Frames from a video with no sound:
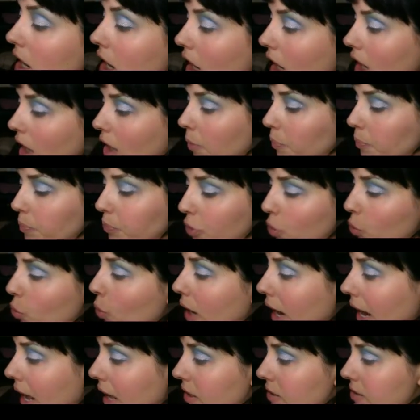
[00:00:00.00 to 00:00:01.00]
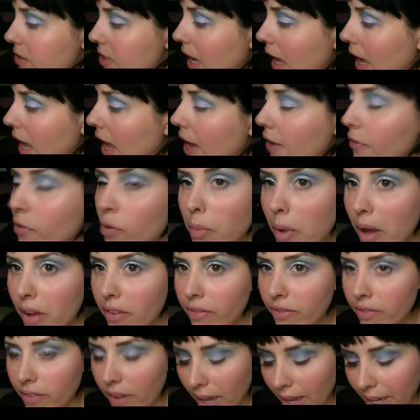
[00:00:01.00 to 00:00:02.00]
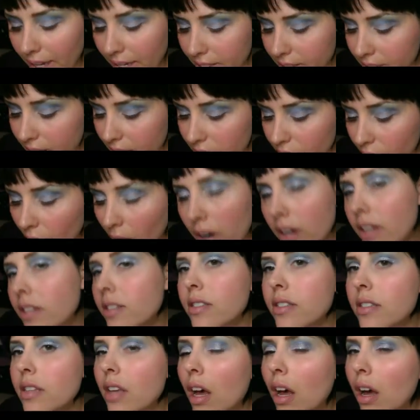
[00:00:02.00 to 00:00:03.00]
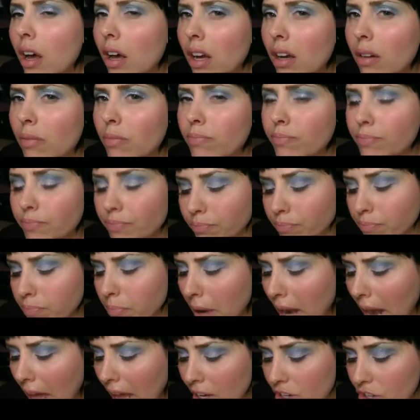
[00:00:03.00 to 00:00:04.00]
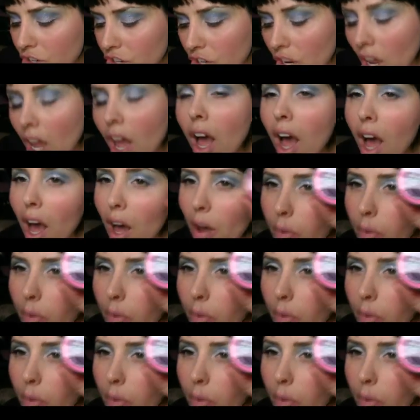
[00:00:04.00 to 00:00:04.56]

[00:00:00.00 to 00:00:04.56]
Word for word: um, what else I have on my face as far as um, blush I